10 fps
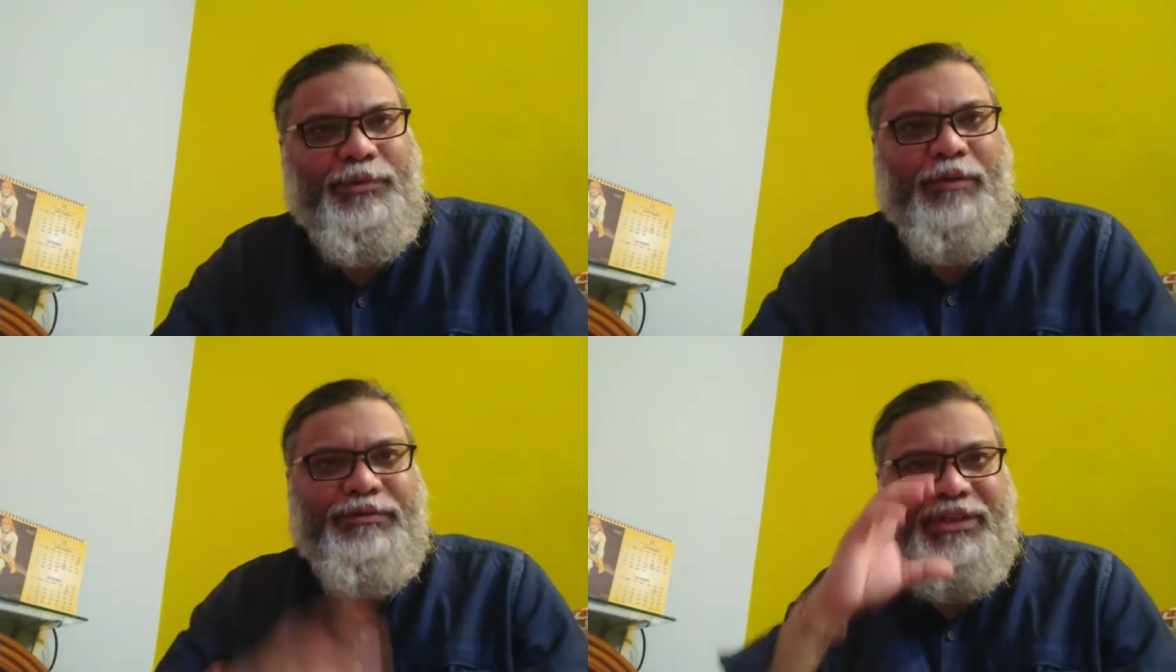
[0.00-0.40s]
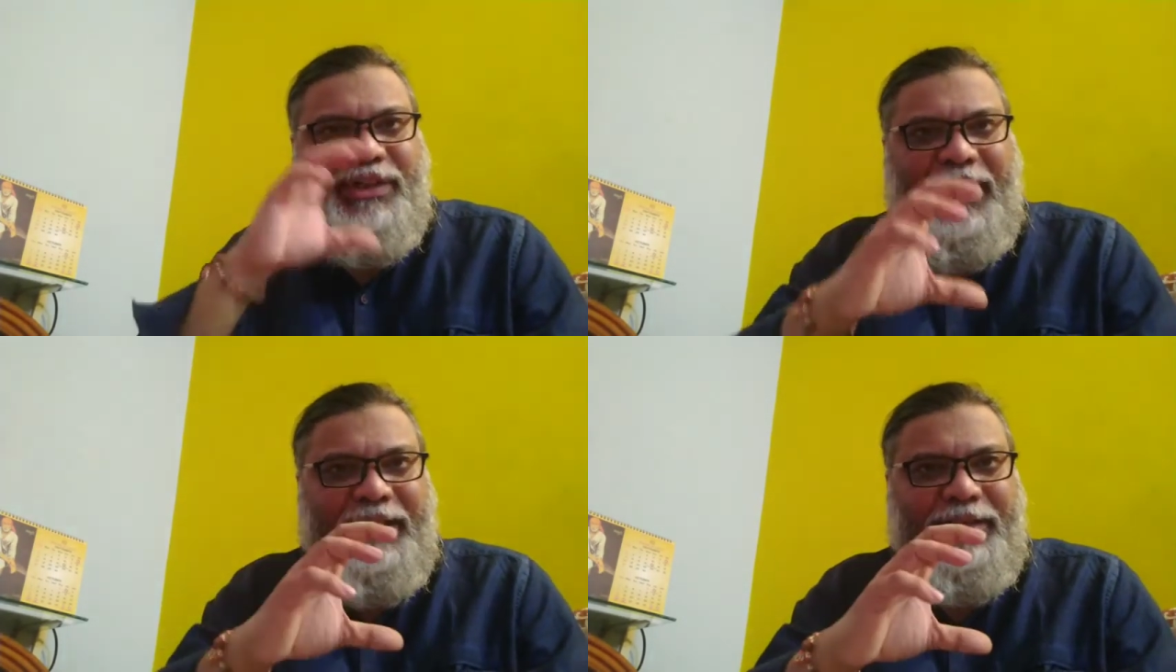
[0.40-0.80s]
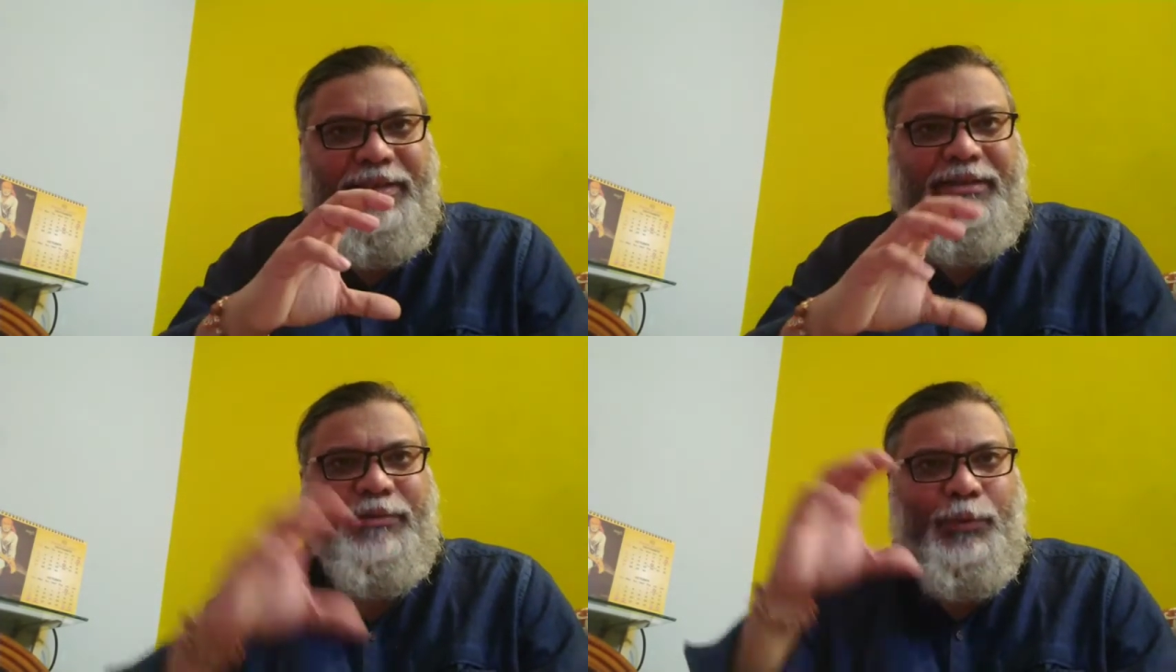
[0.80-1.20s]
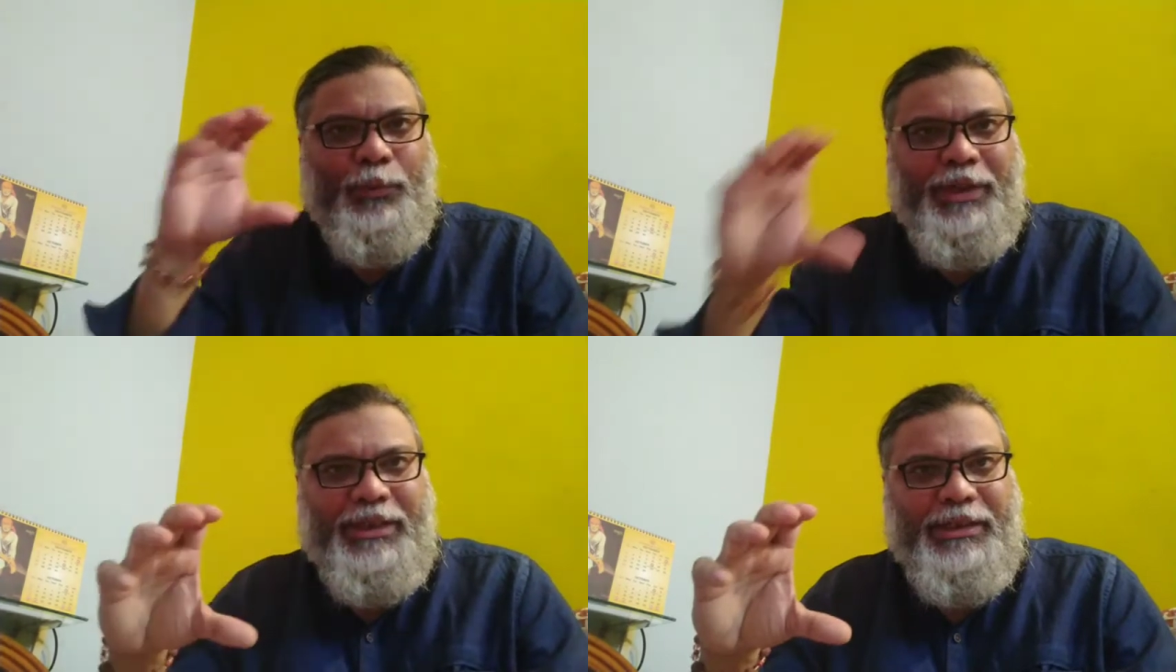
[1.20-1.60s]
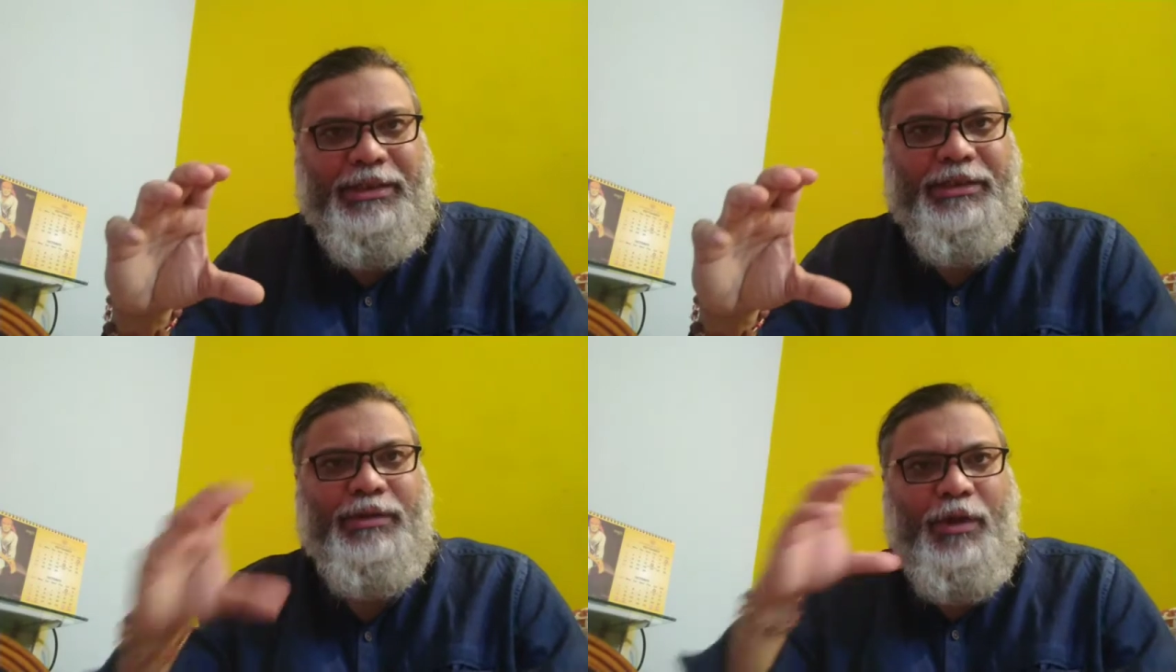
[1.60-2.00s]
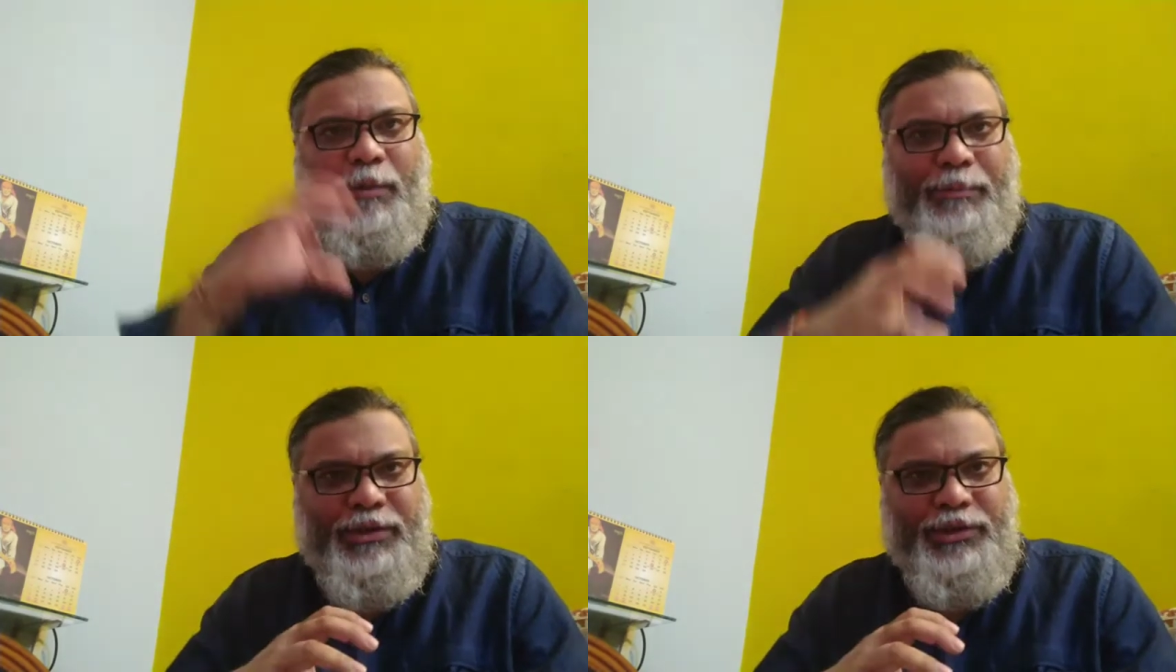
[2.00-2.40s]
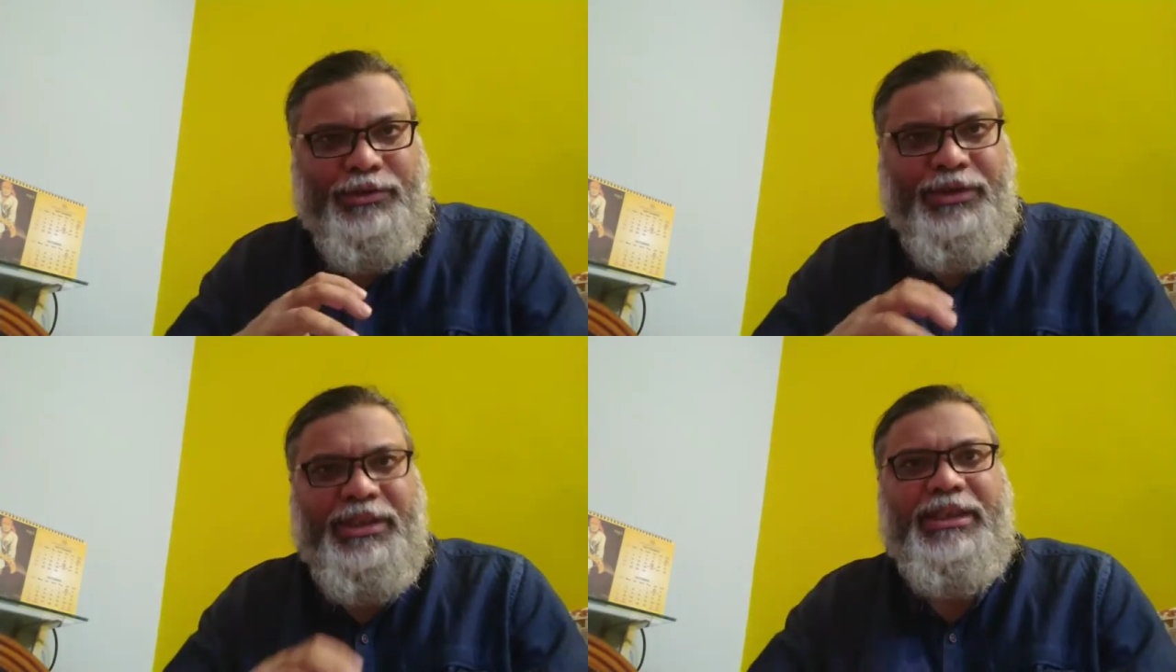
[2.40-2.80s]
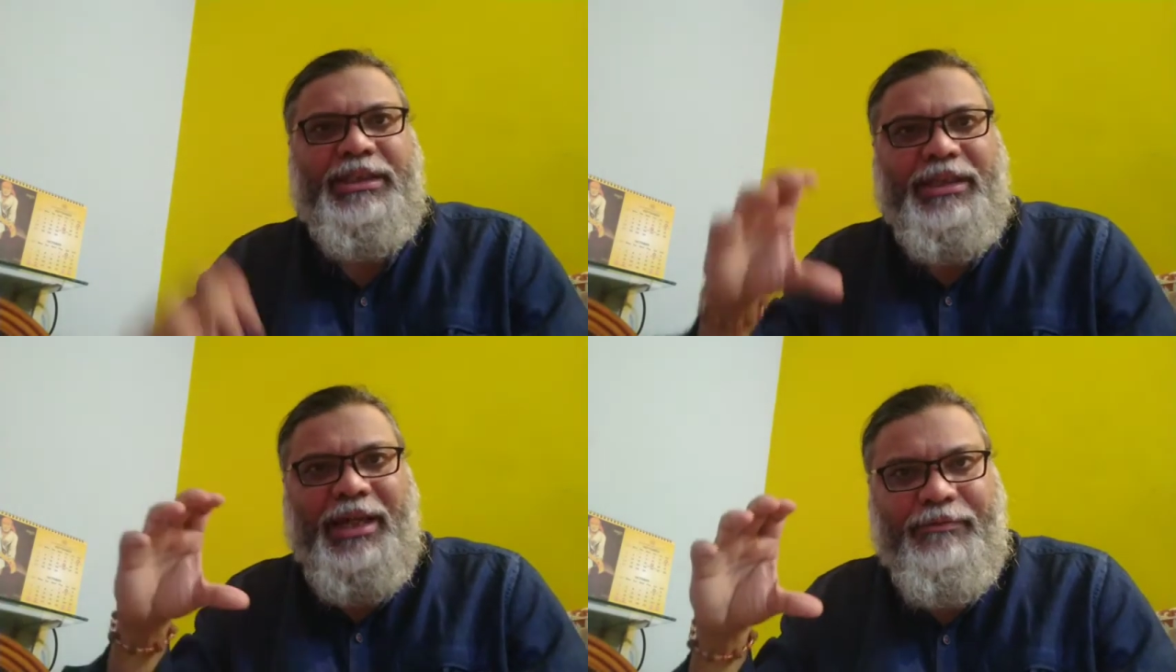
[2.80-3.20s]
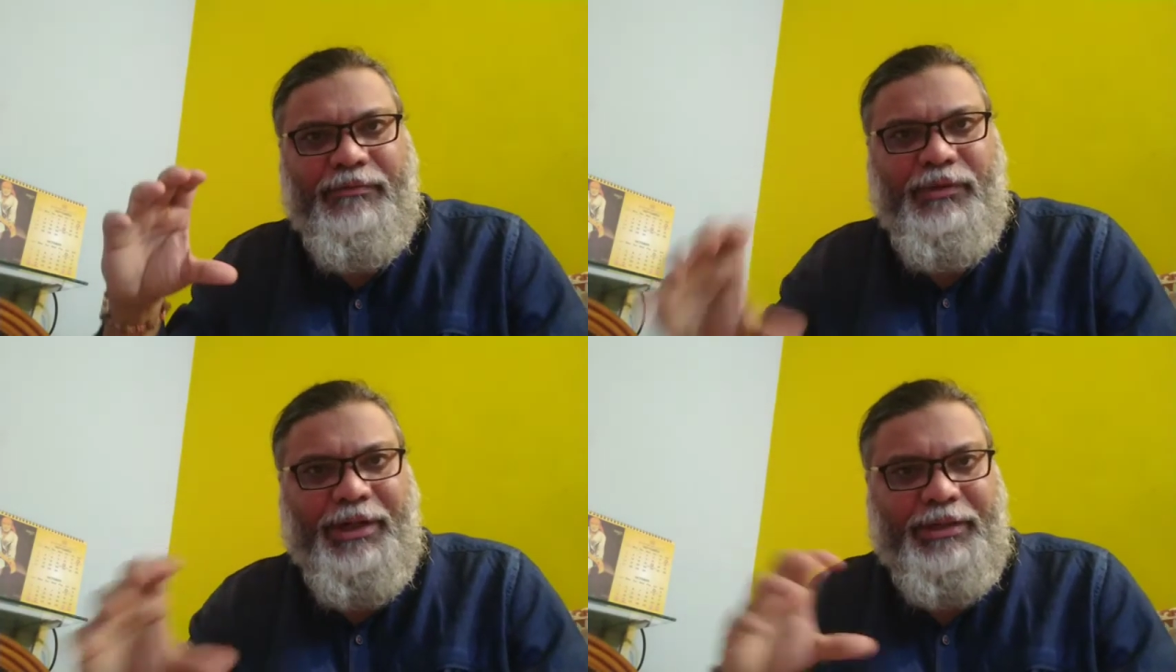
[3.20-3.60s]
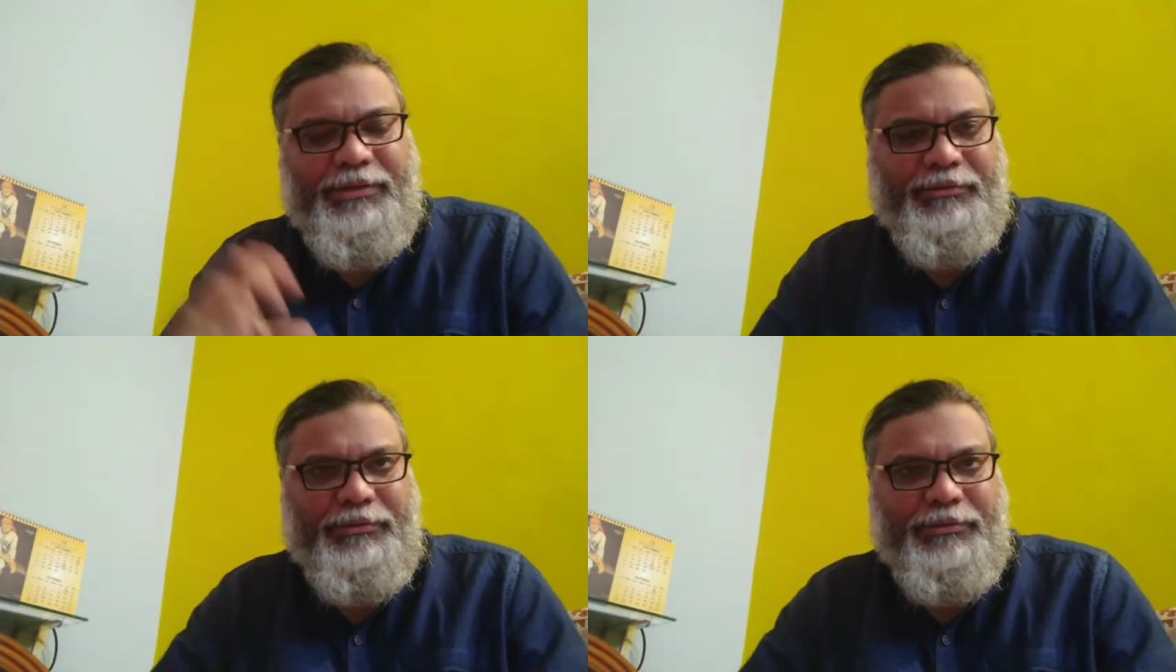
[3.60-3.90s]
of strength weakness opportunities and threat